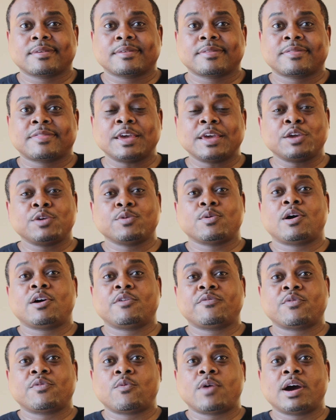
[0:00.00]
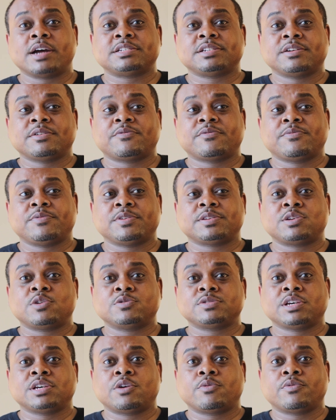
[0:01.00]
thank you all for watching this
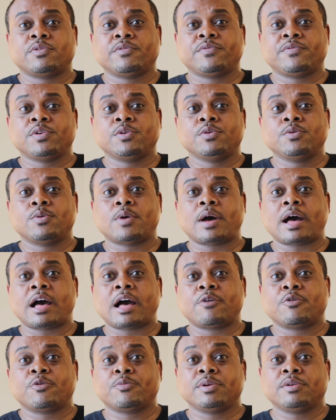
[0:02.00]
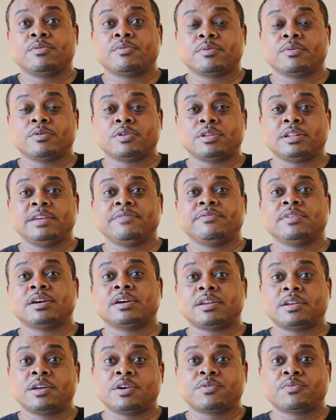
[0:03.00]
hotel review. I will be leaving
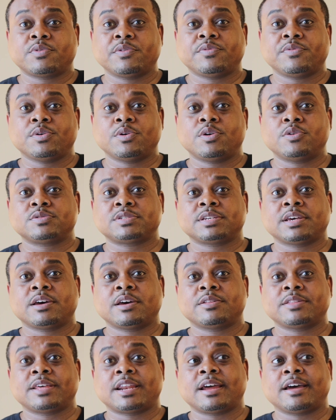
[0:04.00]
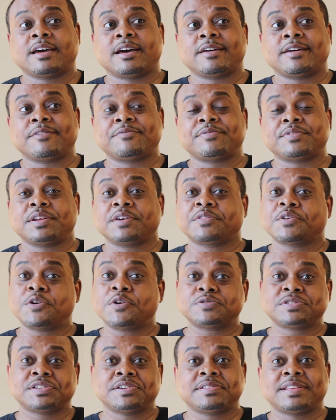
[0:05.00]
another review of another
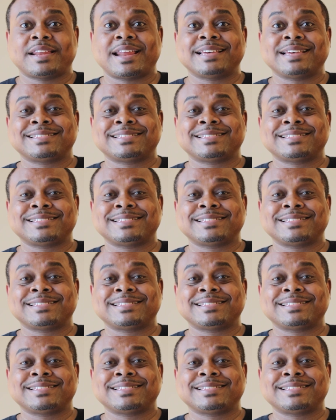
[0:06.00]
hotel that I